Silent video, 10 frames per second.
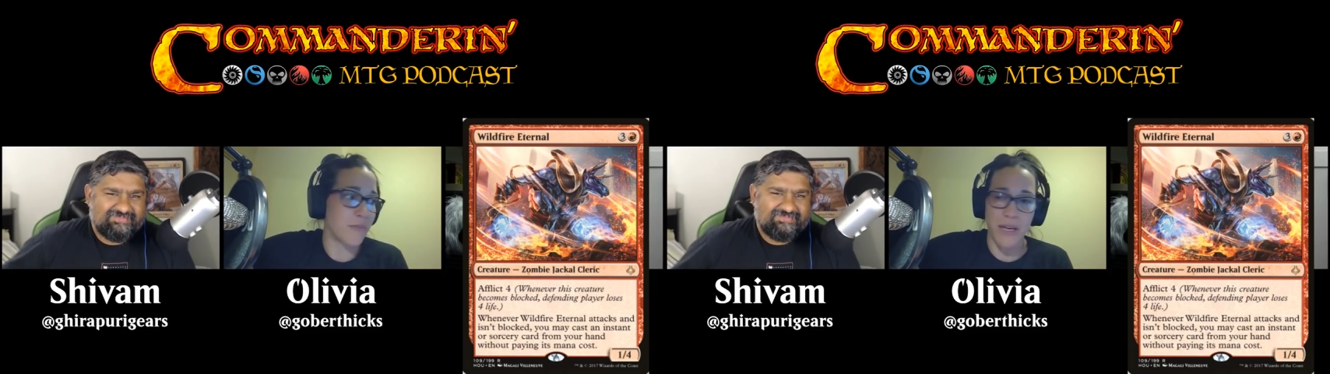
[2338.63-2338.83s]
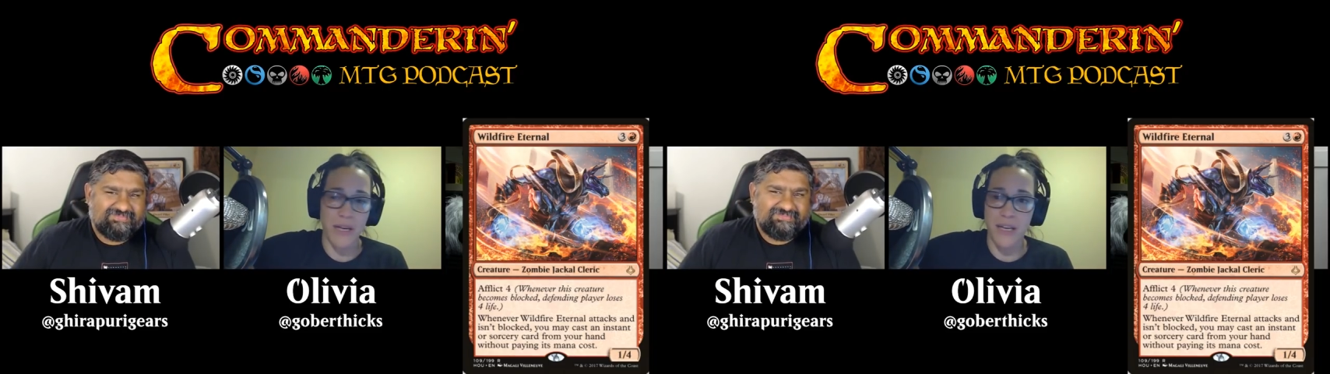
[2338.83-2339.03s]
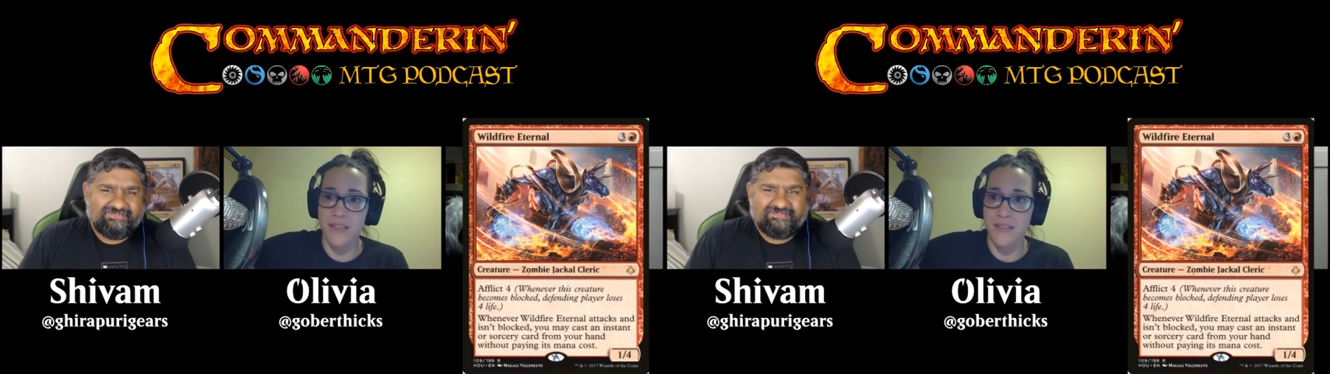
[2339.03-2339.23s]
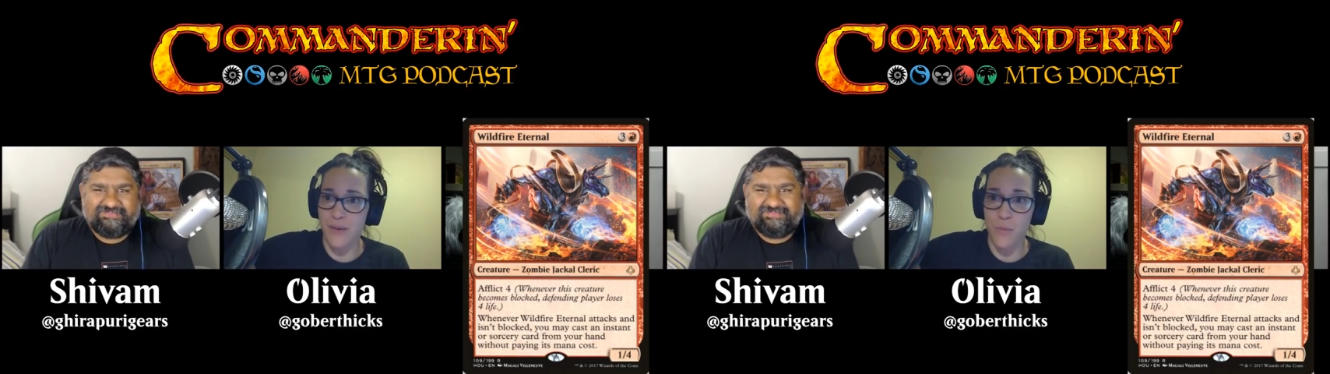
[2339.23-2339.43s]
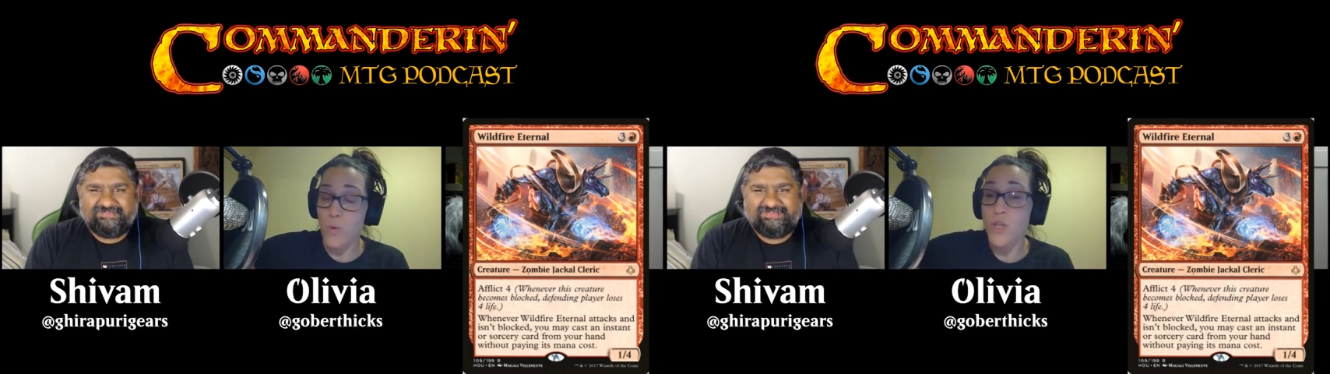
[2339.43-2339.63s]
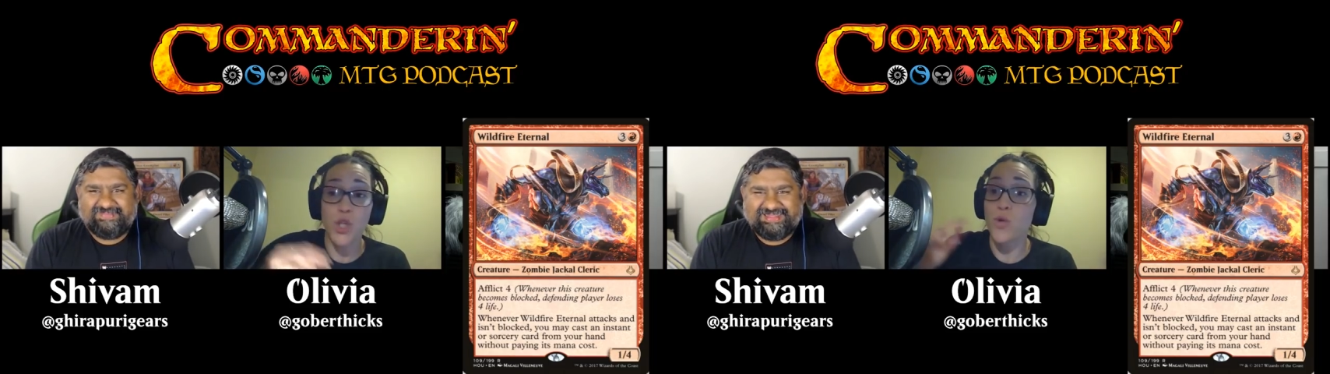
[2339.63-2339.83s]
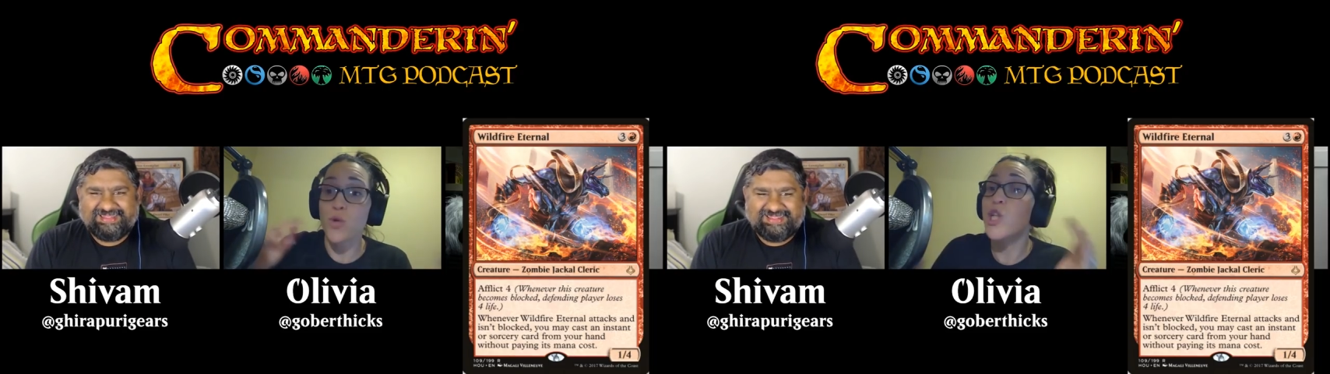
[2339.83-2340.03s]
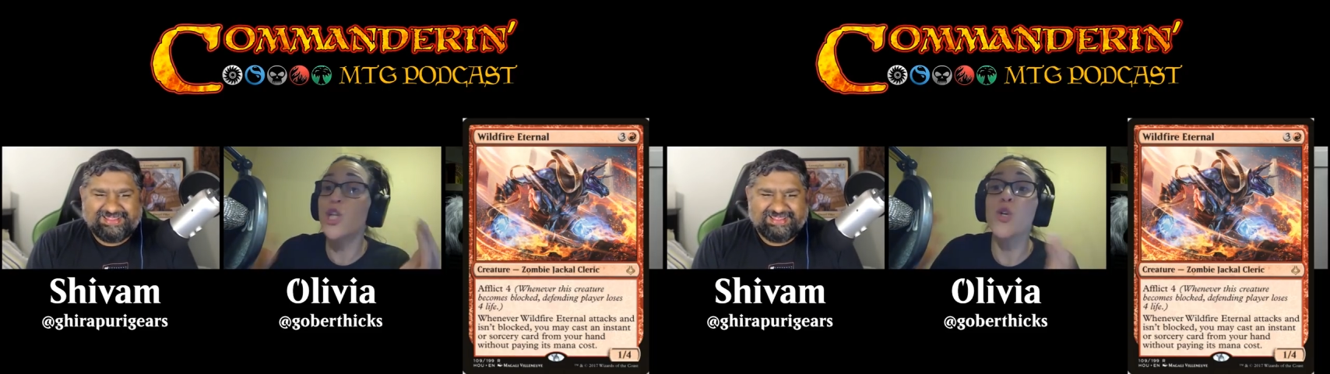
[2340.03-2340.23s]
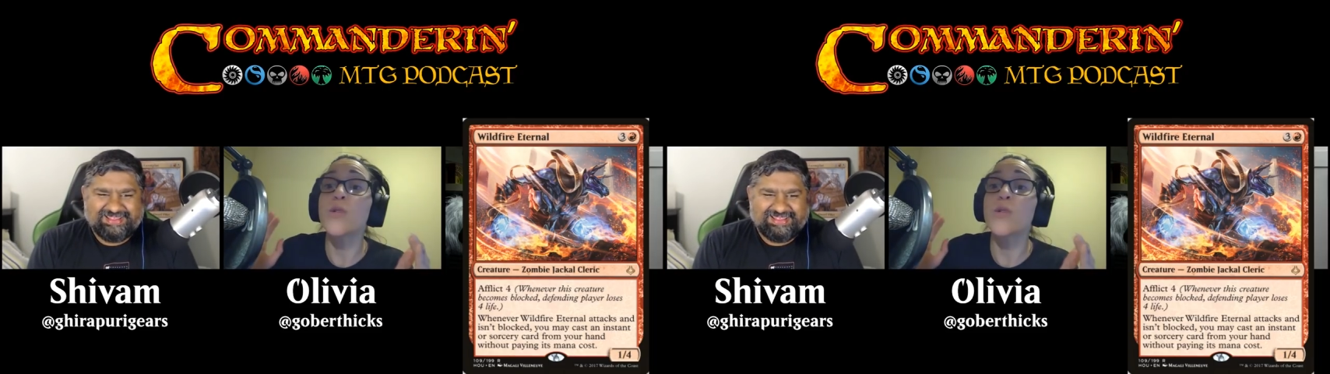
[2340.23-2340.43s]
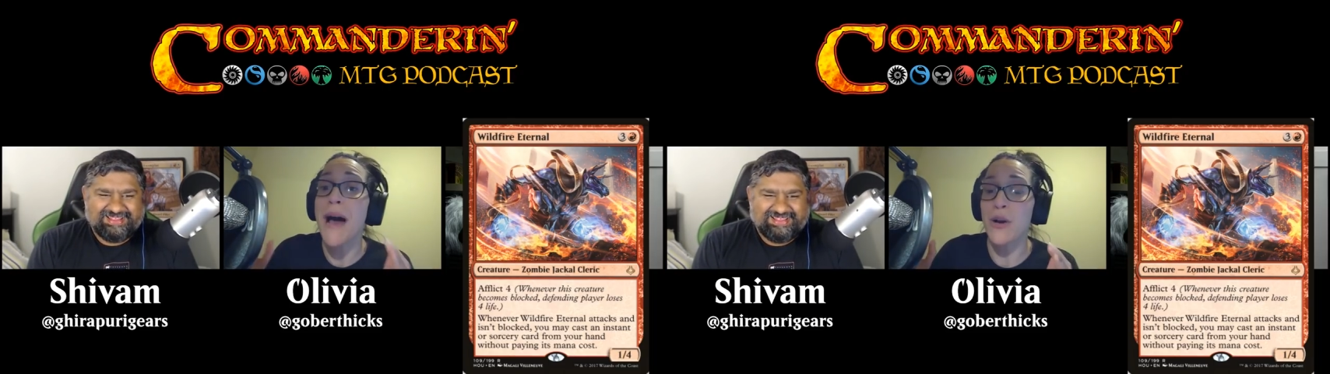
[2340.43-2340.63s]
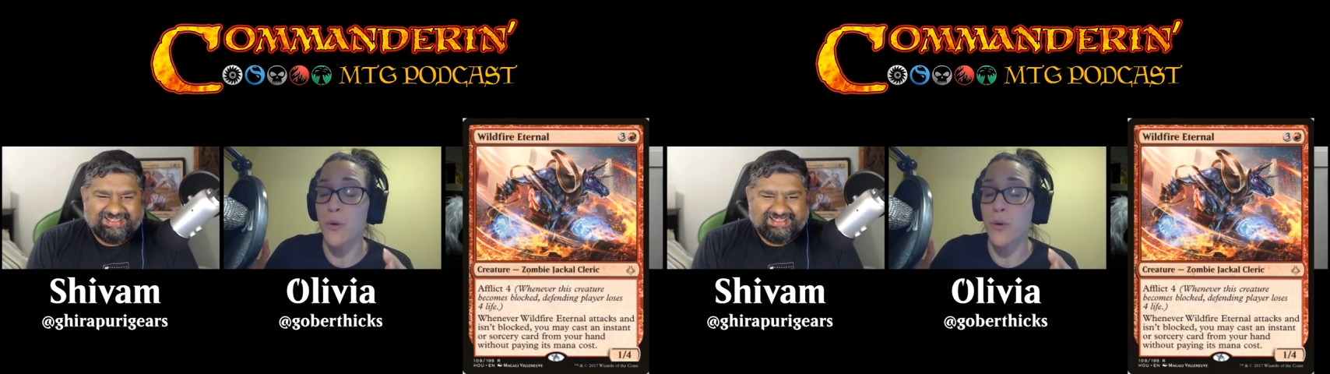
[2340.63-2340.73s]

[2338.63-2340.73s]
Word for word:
Speaker 1: because it's like you lose no matter